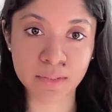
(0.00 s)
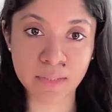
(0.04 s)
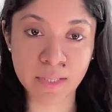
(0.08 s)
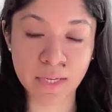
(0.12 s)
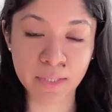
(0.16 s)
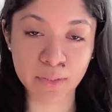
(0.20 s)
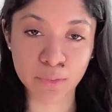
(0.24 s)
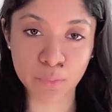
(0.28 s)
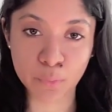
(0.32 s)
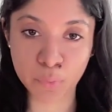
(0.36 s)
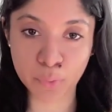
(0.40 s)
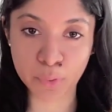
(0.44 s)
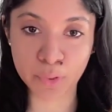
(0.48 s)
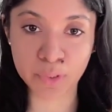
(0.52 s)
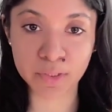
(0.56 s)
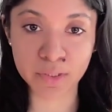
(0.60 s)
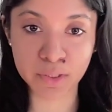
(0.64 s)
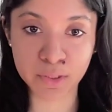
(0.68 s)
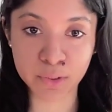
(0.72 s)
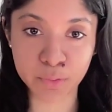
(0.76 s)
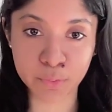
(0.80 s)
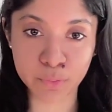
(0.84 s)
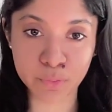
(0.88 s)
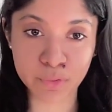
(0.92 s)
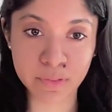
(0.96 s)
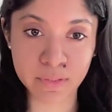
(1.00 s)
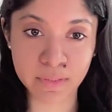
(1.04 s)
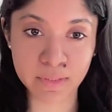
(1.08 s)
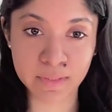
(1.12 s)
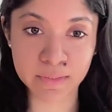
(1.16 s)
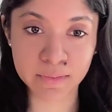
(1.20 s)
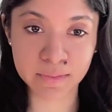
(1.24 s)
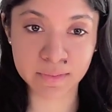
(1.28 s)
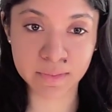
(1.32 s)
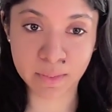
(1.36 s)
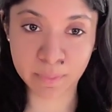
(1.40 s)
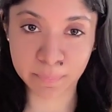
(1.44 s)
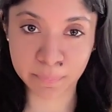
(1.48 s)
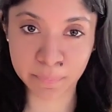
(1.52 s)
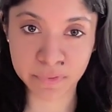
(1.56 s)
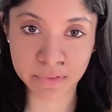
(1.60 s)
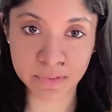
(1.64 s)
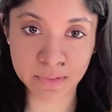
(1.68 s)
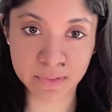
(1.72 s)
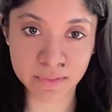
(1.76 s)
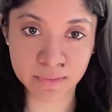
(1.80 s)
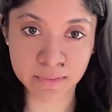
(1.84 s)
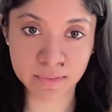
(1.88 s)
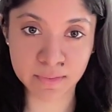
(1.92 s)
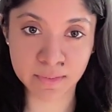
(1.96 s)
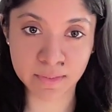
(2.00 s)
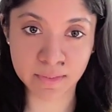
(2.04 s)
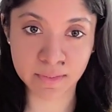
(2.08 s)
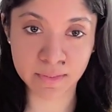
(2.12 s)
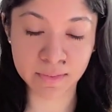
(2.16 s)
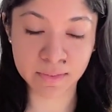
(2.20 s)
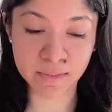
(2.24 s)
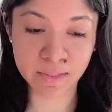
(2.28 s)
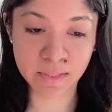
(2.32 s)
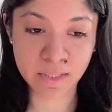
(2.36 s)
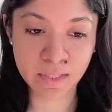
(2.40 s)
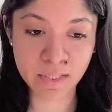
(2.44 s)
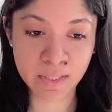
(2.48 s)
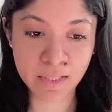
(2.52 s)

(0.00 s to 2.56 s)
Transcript: than going into these substances.